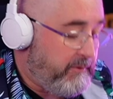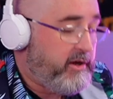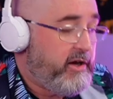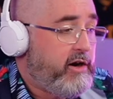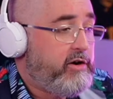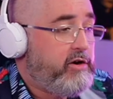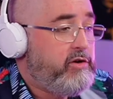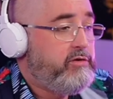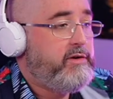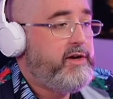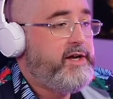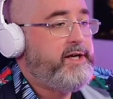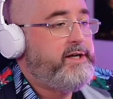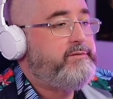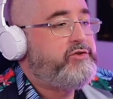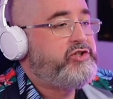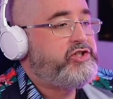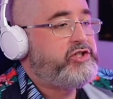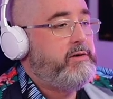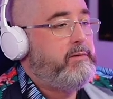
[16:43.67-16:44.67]
Keanu
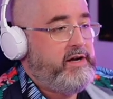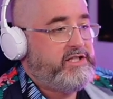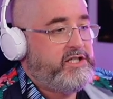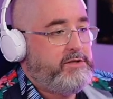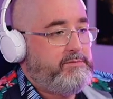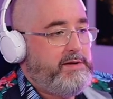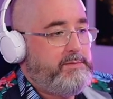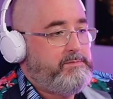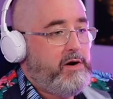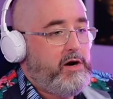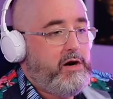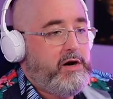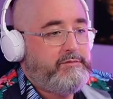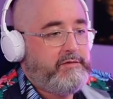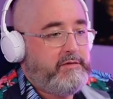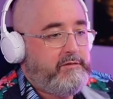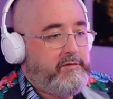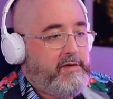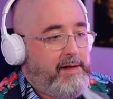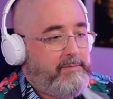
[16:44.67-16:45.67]
Reeves has to be part of
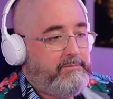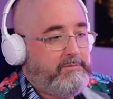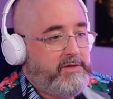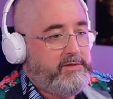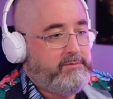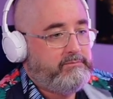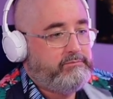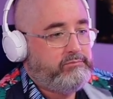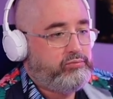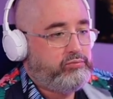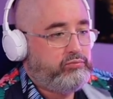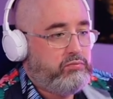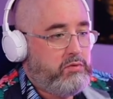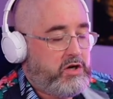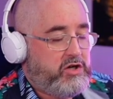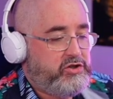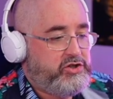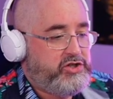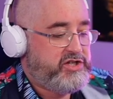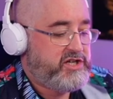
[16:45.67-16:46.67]
a family.
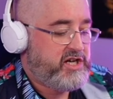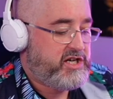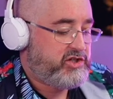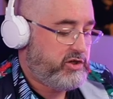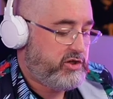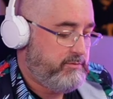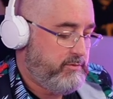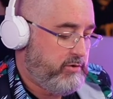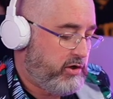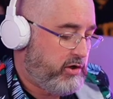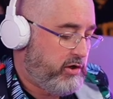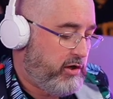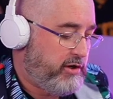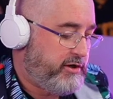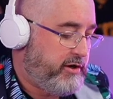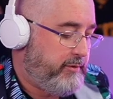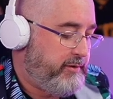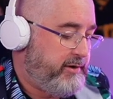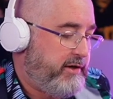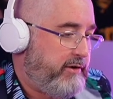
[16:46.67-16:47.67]
Because he's
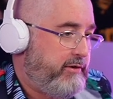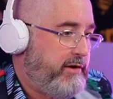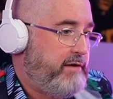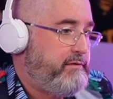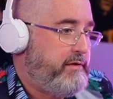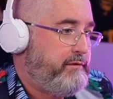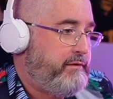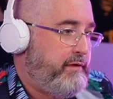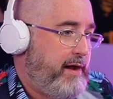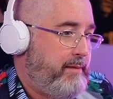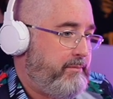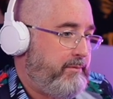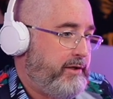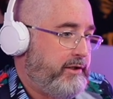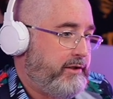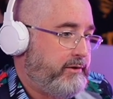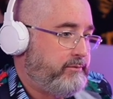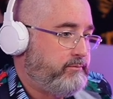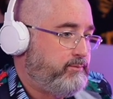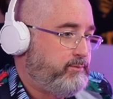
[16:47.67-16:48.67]
excommunicado, he don't have a
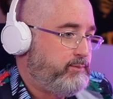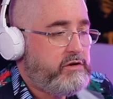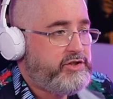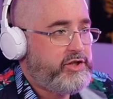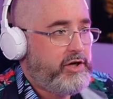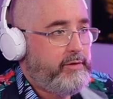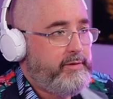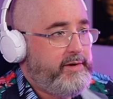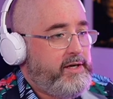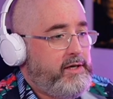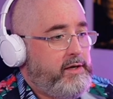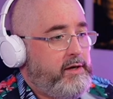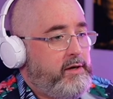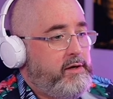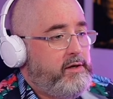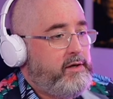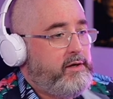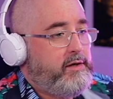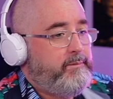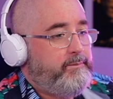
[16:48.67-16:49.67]
family. So he
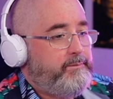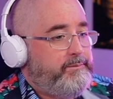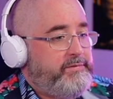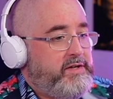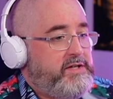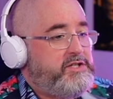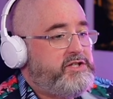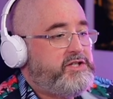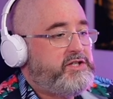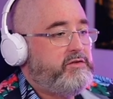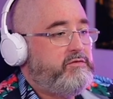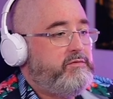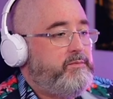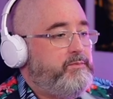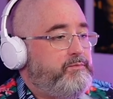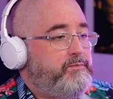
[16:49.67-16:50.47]
needs to